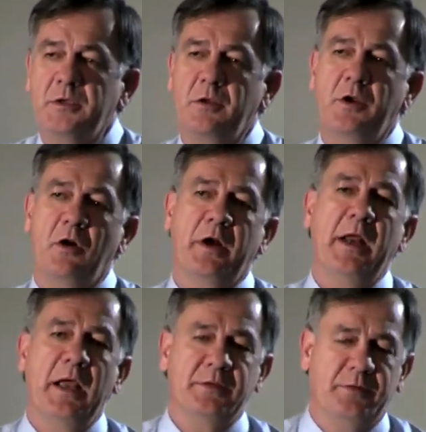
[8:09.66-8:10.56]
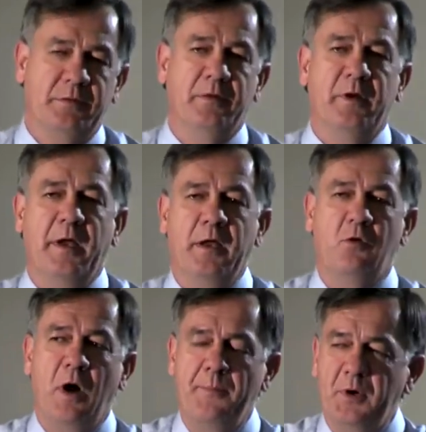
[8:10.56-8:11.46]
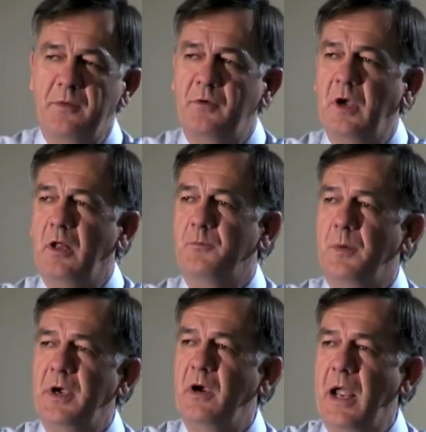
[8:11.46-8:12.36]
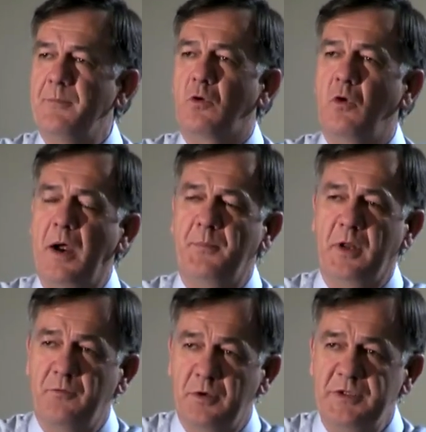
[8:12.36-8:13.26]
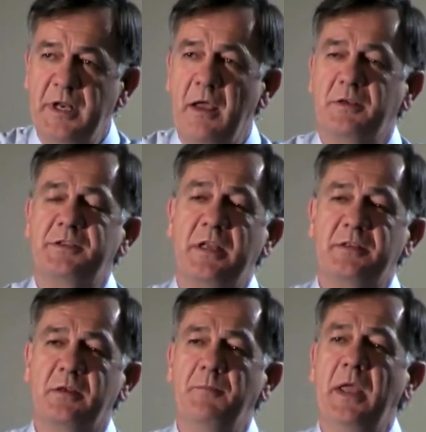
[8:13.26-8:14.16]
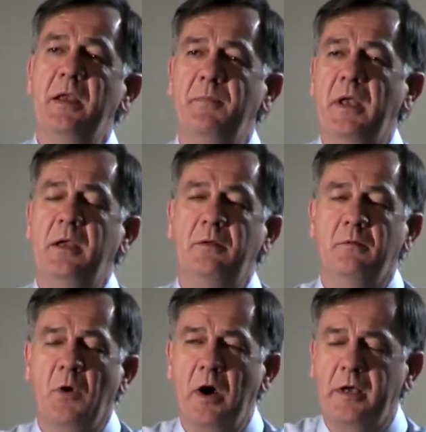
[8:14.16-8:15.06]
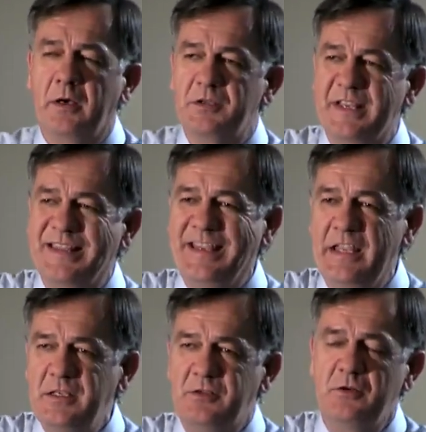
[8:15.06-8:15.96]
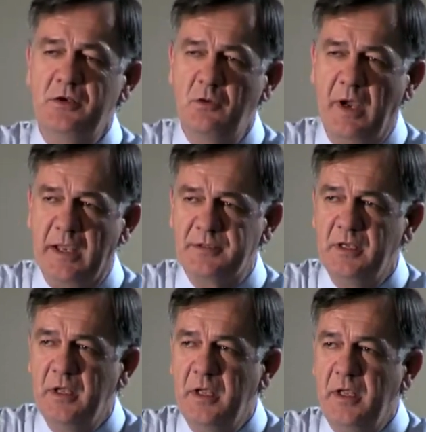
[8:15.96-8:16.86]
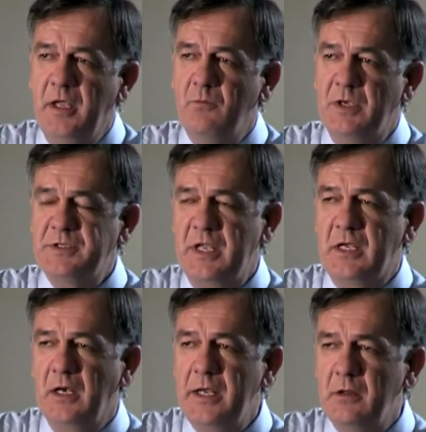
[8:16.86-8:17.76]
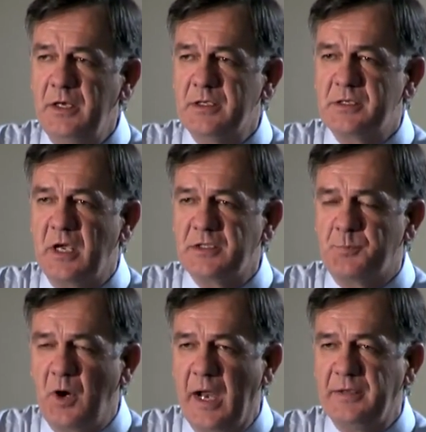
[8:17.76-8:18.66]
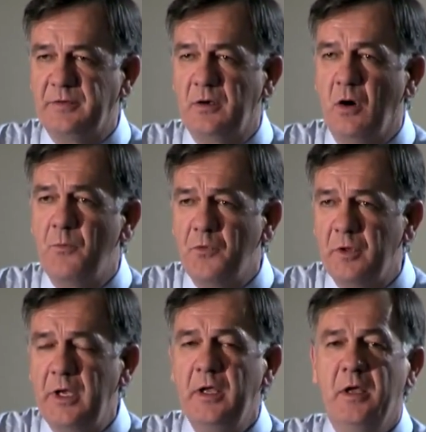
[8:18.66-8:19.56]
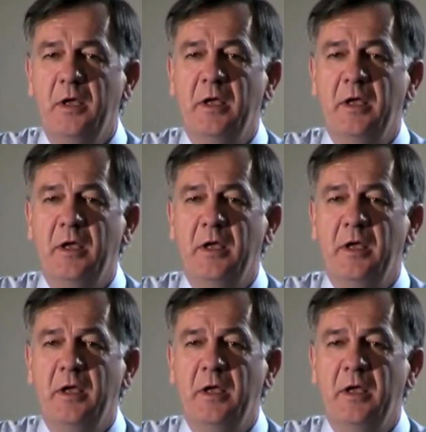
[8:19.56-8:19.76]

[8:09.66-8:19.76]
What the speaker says: So they organized a cooperative called Premier Apple Cooperative, which now extends to many, many marketers in the eastern US, in which they can legally discuss price and hopefully